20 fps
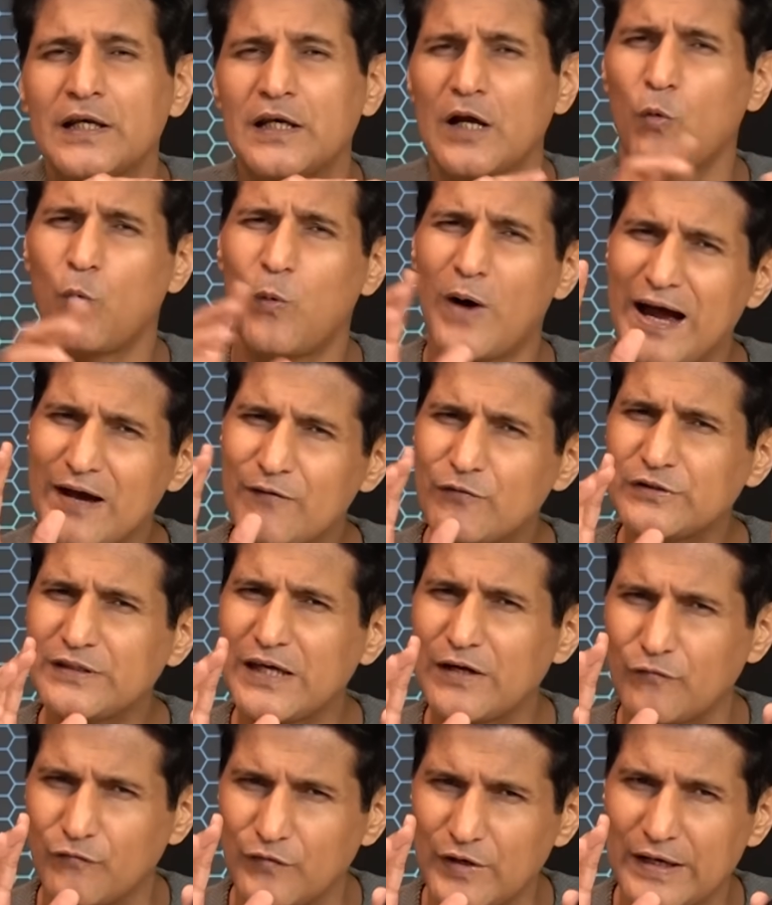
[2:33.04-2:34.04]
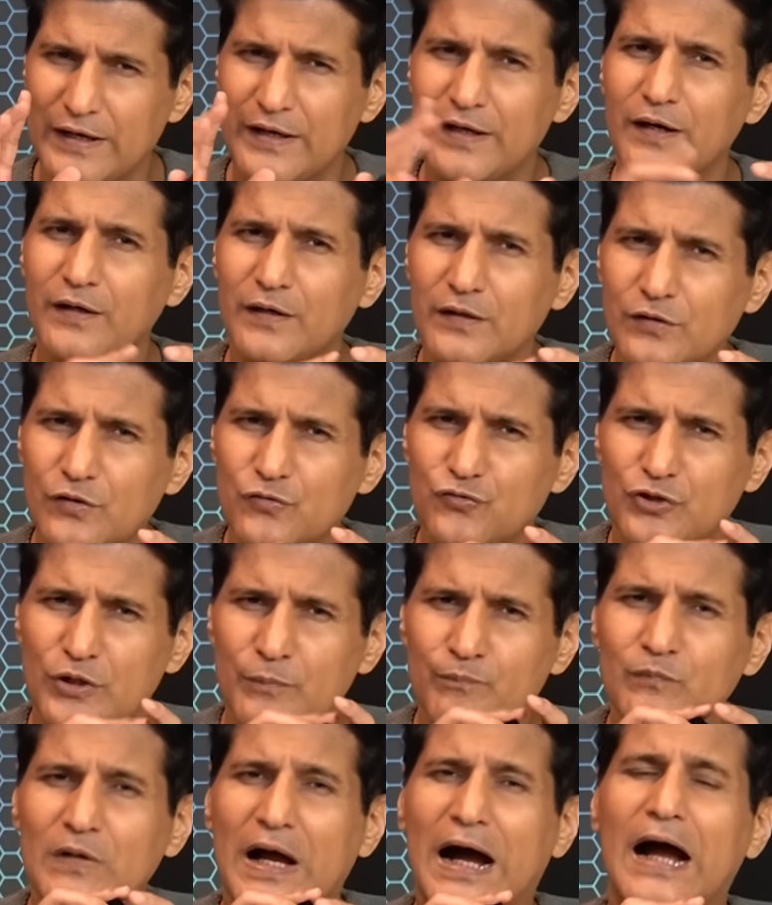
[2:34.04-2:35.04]
Now, why was I wearing it in the
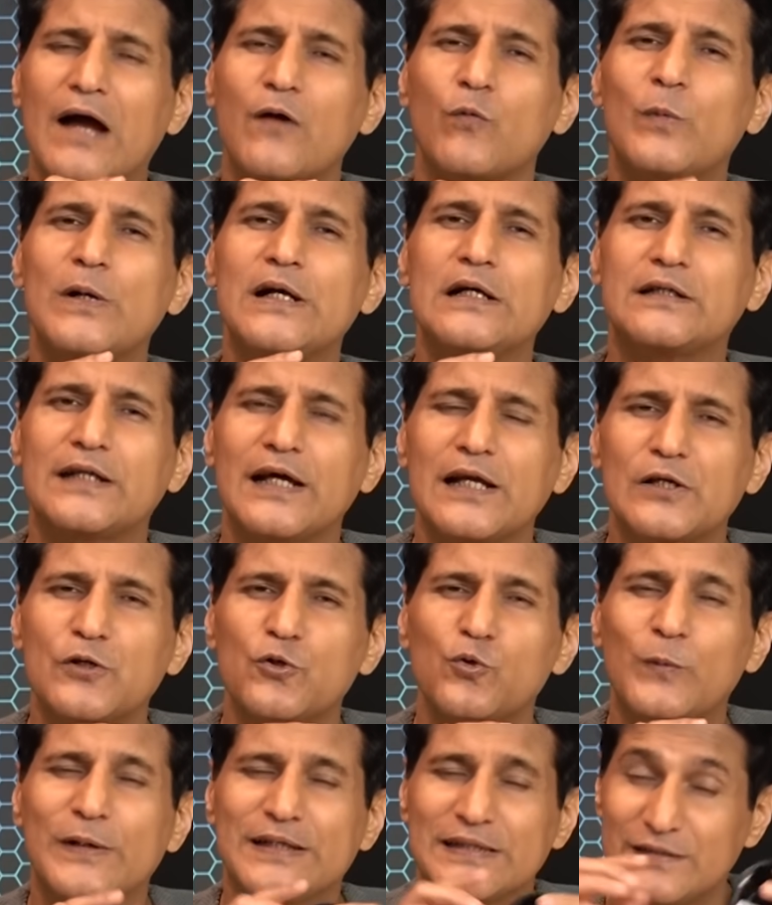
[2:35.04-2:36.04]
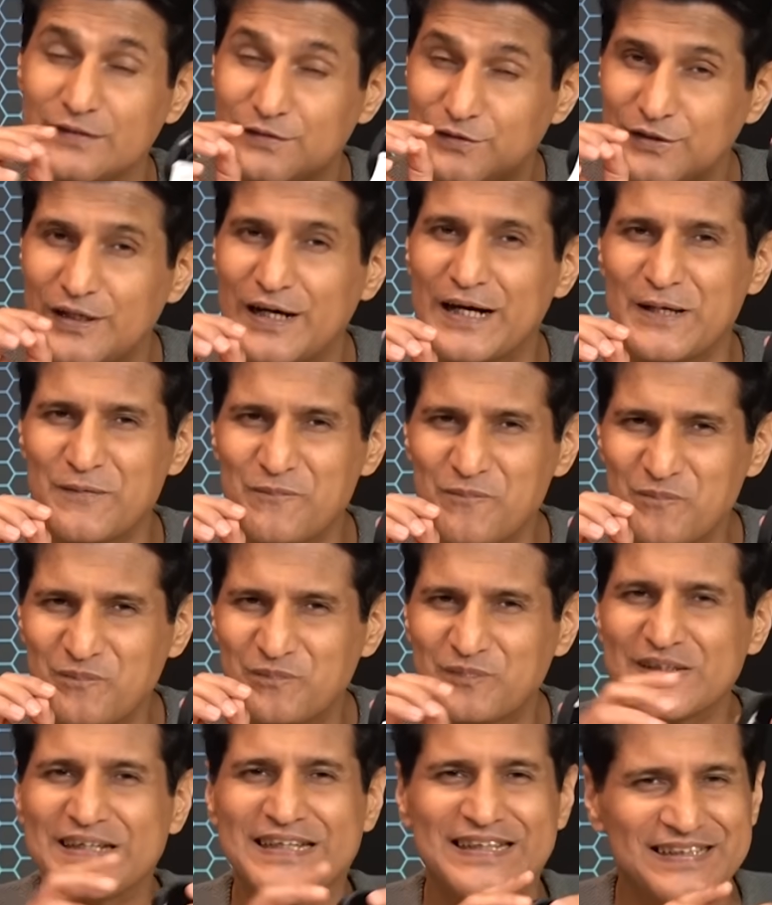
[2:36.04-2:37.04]
gym? I will tell you when the
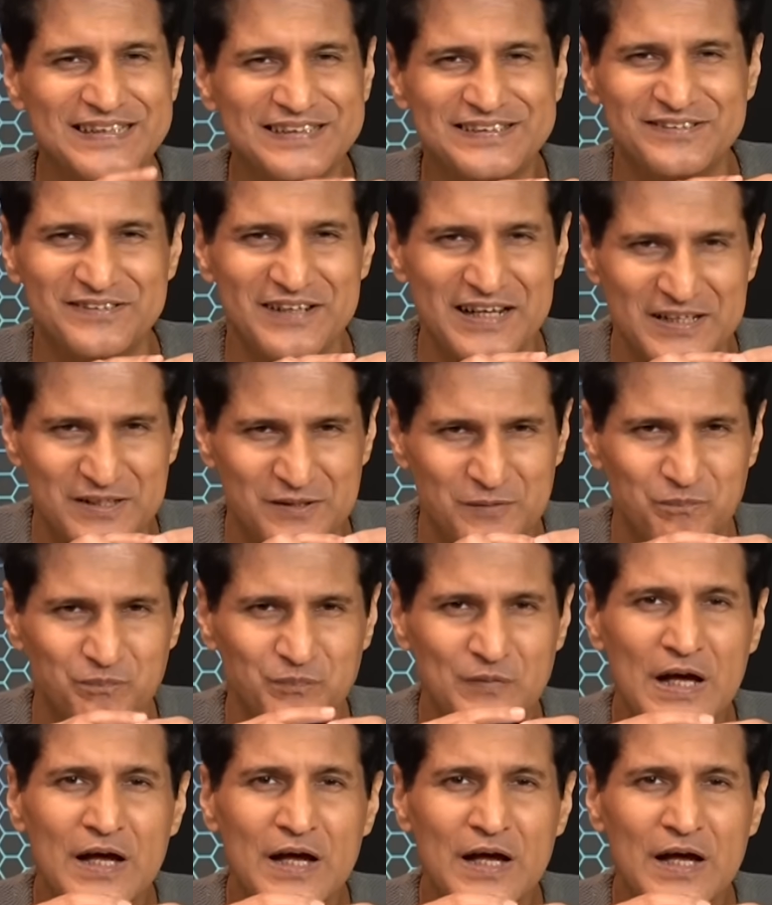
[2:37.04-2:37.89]
time is right.